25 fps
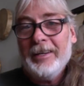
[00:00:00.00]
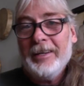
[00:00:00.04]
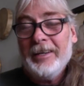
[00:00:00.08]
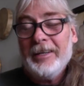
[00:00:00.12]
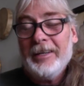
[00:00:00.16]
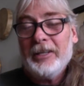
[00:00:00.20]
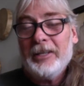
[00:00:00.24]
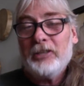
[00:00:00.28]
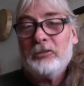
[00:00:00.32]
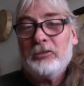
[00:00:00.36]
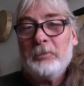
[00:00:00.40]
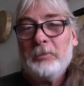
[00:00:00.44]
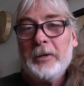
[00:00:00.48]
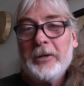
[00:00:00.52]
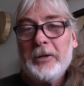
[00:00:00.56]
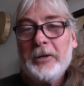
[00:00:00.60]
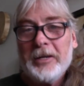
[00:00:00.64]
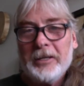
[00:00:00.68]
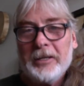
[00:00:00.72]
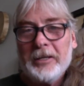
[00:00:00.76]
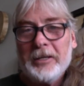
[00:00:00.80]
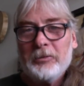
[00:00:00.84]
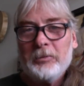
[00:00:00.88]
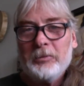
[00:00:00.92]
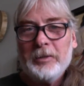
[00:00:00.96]

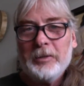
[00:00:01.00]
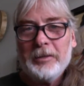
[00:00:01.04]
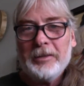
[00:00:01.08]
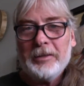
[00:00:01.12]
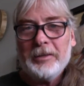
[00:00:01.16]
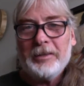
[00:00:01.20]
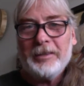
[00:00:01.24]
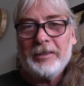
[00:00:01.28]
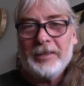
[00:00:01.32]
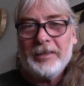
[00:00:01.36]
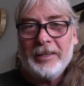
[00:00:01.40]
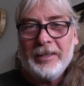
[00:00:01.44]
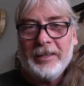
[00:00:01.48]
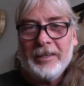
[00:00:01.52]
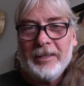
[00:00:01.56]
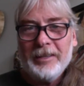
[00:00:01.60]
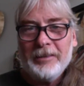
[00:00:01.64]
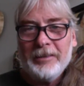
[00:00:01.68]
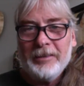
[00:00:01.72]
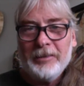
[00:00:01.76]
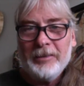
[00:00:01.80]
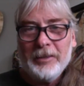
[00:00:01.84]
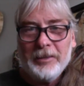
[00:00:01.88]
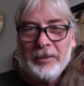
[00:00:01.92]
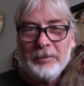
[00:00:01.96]
experience with uh,
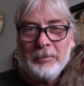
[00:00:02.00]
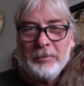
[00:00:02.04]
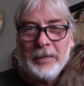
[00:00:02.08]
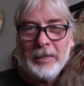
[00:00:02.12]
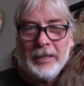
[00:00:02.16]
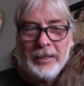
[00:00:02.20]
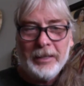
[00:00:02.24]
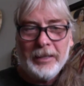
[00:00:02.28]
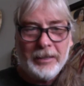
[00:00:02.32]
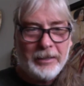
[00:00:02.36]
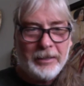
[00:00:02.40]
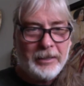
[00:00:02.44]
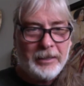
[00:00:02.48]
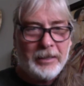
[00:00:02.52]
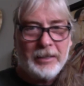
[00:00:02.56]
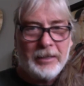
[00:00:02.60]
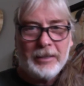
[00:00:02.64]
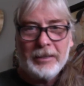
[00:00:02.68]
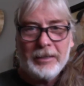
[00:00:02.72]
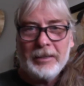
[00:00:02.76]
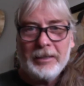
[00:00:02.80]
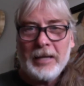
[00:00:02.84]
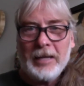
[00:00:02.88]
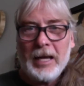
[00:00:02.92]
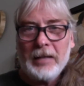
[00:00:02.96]
with my
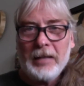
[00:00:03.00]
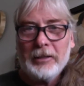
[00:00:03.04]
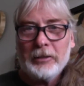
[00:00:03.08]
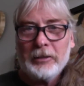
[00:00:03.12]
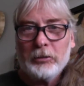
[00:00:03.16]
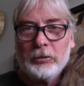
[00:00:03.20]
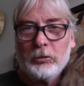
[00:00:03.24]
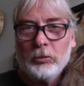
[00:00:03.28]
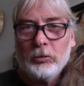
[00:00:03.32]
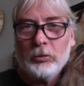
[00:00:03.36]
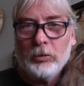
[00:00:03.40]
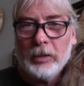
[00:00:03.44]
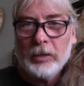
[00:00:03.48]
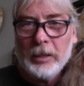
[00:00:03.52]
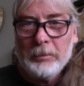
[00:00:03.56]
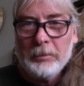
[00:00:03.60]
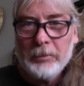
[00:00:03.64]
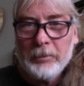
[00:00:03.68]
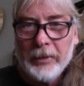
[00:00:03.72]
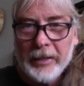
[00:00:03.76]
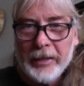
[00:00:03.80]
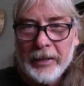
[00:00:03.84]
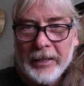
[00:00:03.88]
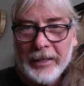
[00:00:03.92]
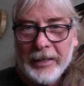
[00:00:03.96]
Catholic school
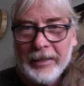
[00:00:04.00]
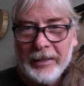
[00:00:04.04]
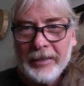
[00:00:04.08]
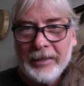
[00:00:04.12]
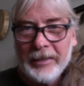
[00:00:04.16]
upbringing,